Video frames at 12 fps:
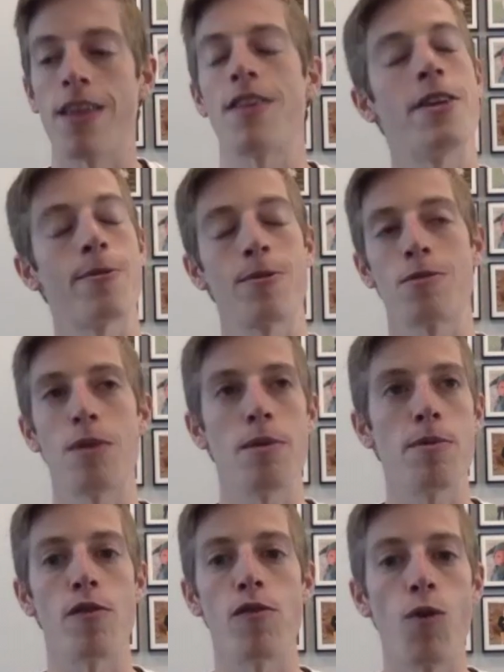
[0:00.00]
I think was
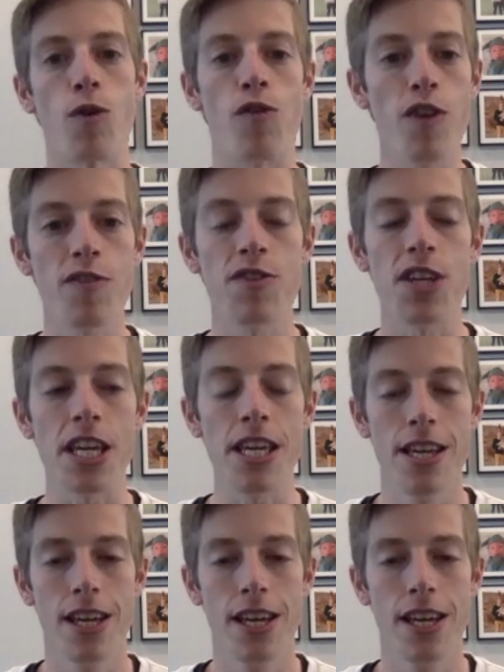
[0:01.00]
maybe a 4:50.